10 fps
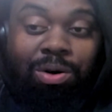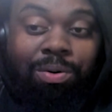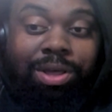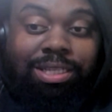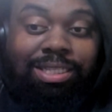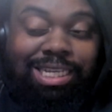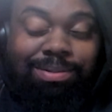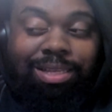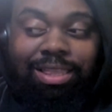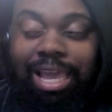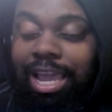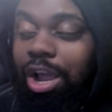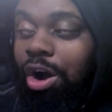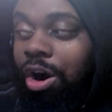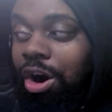Well, it seems that they
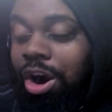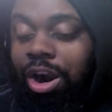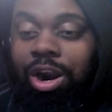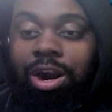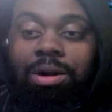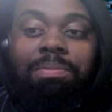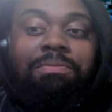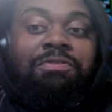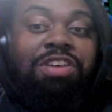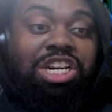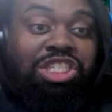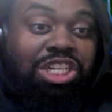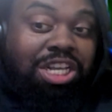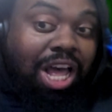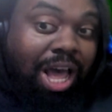are
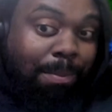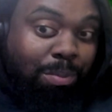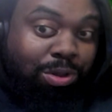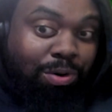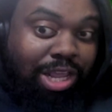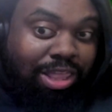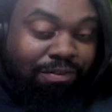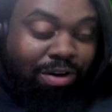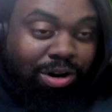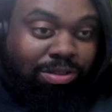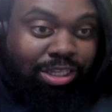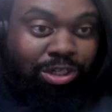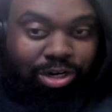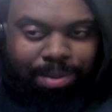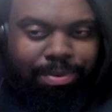finishing up with Grand Theft Auto 6,
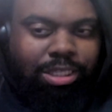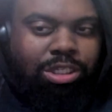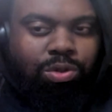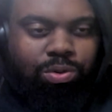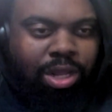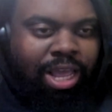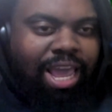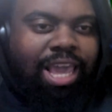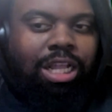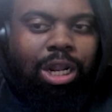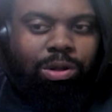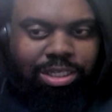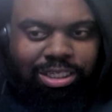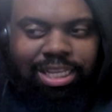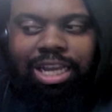or coming to a
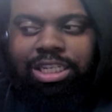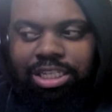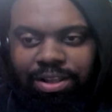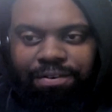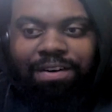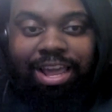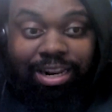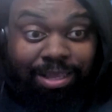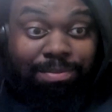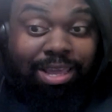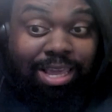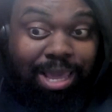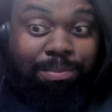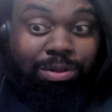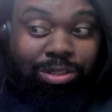closing stages of finally being
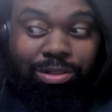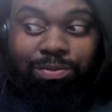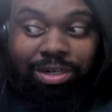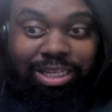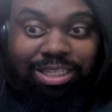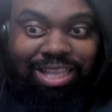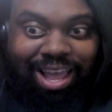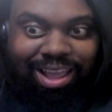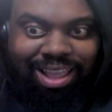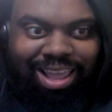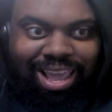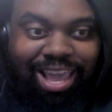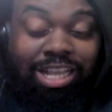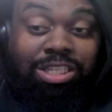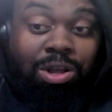able to release that.
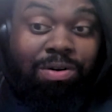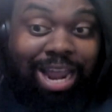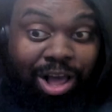And so now